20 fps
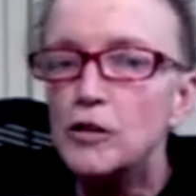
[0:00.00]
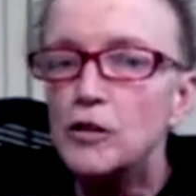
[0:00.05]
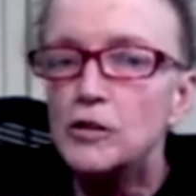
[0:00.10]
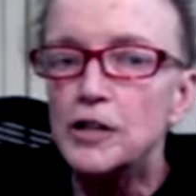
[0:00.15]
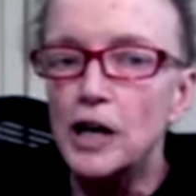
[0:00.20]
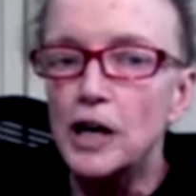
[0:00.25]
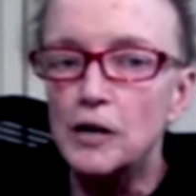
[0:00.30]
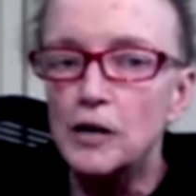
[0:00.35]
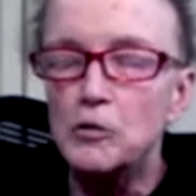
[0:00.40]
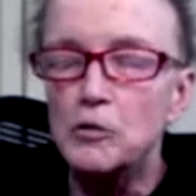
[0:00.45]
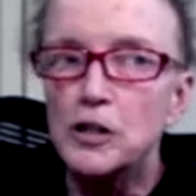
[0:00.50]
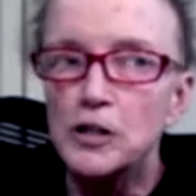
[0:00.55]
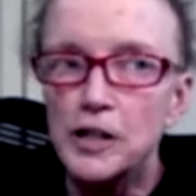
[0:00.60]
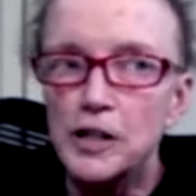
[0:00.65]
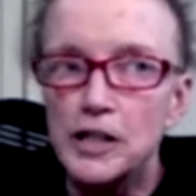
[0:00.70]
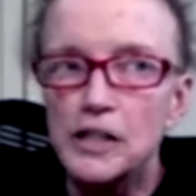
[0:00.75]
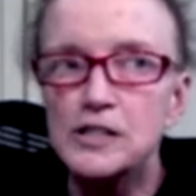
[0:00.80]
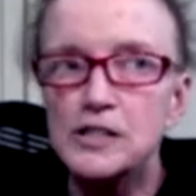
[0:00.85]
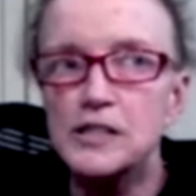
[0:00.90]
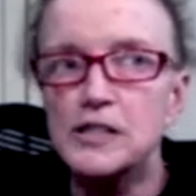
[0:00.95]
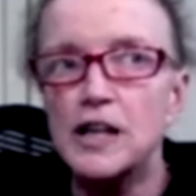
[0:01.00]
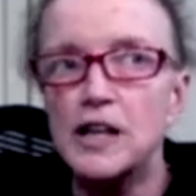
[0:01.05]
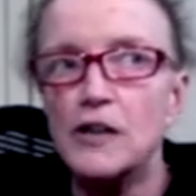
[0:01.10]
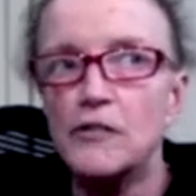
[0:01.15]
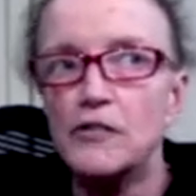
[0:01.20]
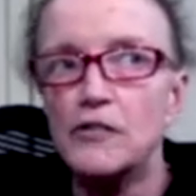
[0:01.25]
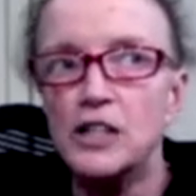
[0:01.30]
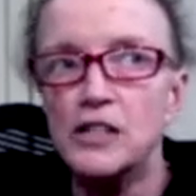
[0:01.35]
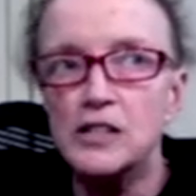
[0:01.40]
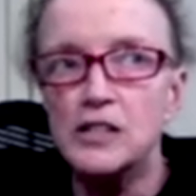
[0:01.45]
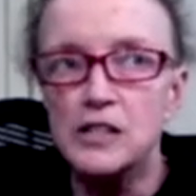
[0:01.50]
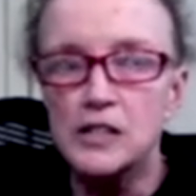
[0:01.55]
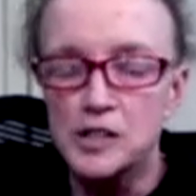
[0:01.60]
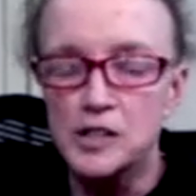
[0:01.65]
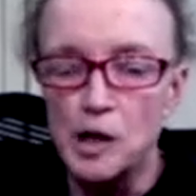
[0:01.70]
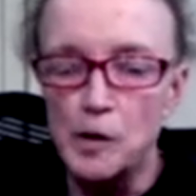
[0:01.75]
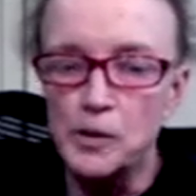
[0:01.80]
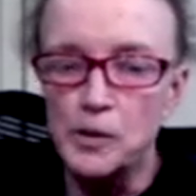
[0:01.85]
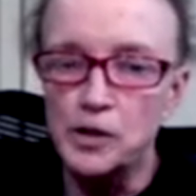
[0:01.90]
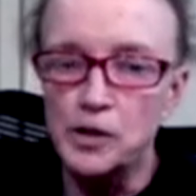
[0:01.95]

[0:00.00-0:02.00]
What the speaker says: that connects the esophagus to the stomach,